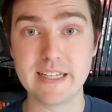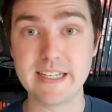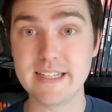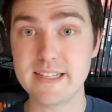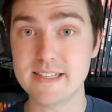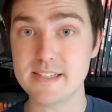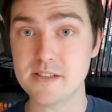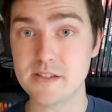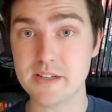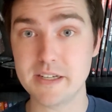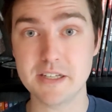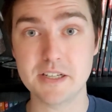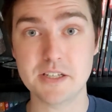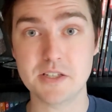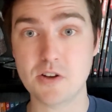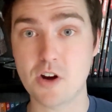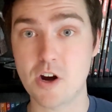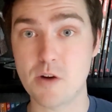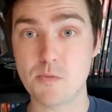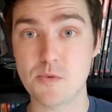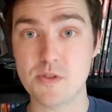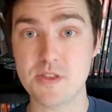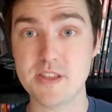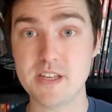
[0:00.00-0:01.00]
easily
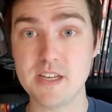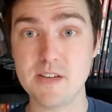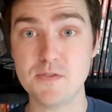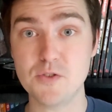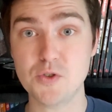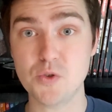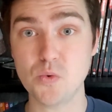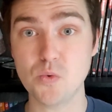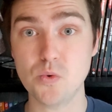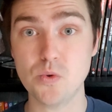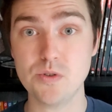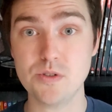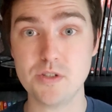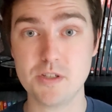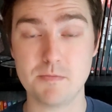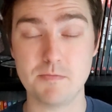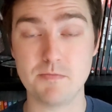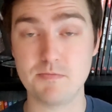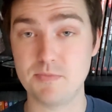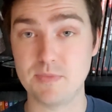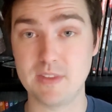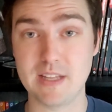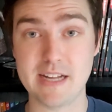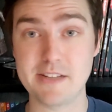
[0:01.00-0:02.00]
disarm with Thieves Tools,
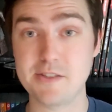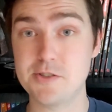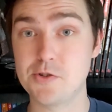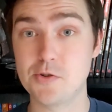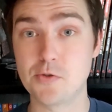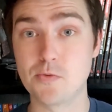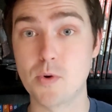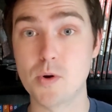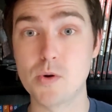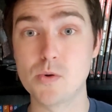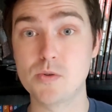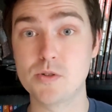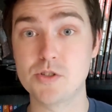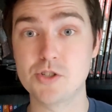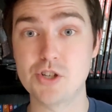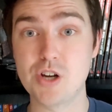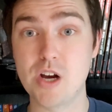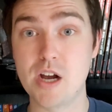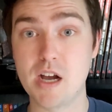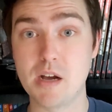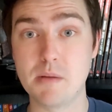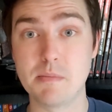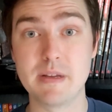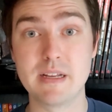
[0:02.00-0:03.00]
that's your rogue's
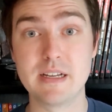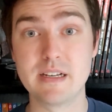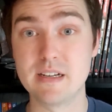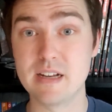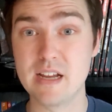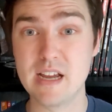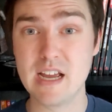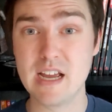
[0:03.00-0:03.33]
job. And